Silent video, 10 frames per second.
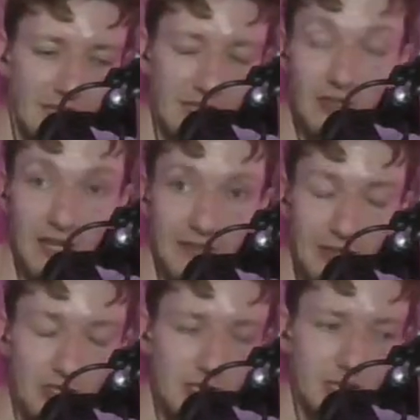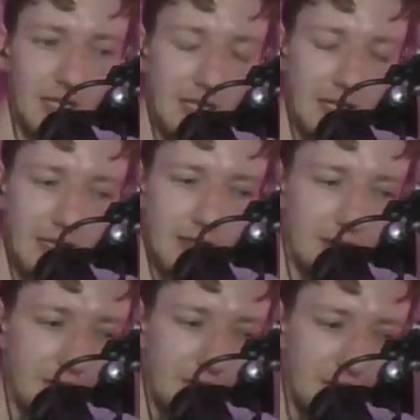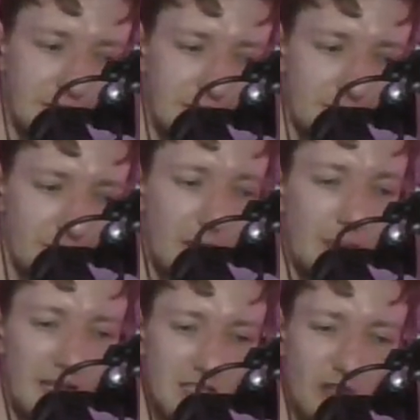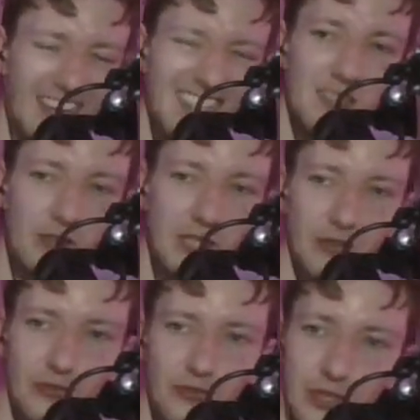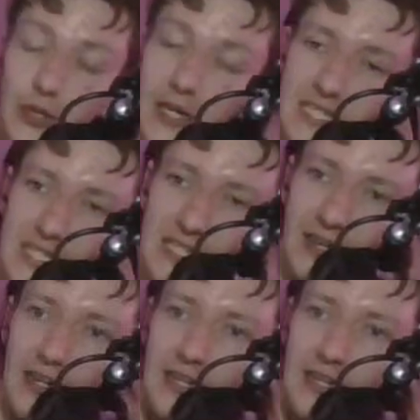have much. My sort of history of the USSR